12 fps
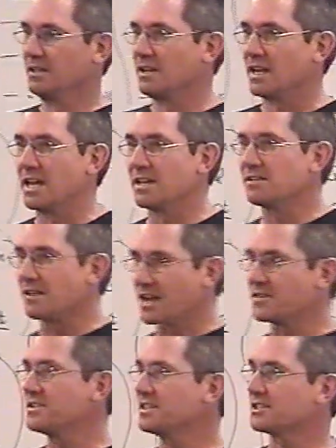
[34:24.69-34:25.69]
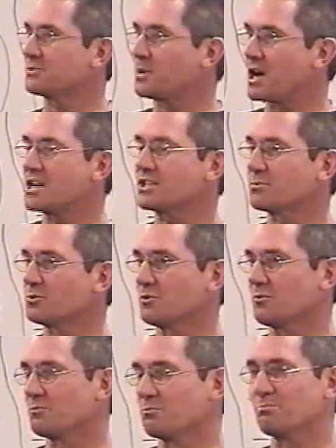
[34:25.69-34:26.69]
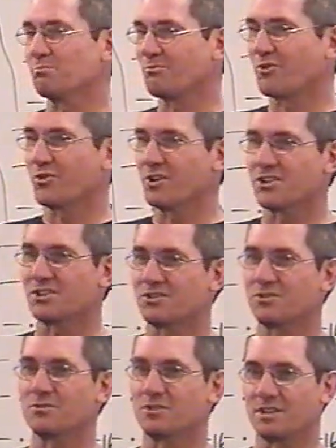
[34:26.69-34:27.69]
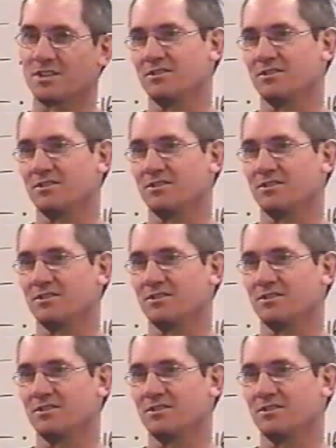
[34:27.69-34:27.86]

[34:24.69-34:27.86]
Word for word: And I think it's possible for us to uh,